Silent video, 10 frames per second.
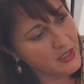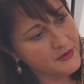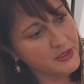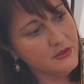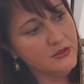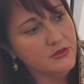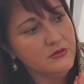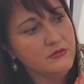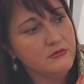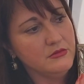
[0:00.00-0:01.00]
that you're
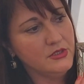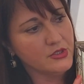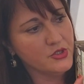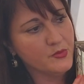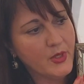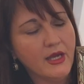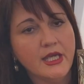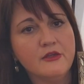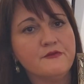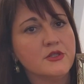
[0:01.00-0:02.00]

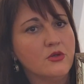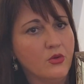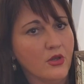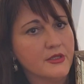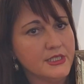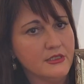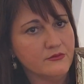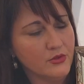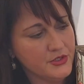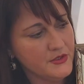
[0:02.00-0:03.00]
paying for the quality of
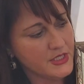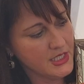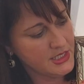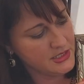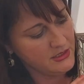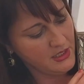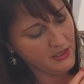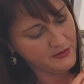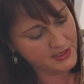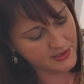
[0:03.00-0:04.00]
what you get.
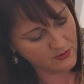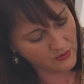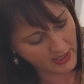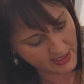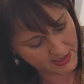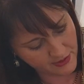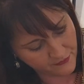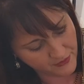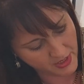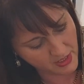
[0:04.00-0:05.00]
This is all
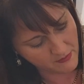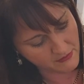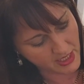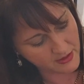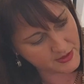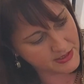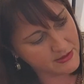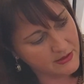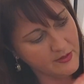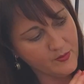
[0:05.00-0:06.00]
acid-free
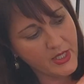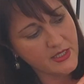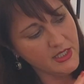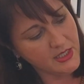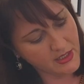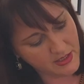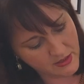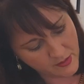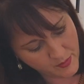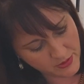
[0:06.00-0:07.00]
mounts and backing, and
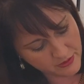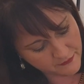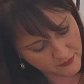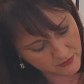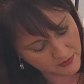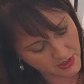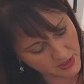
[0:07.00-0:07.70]
in a beautiful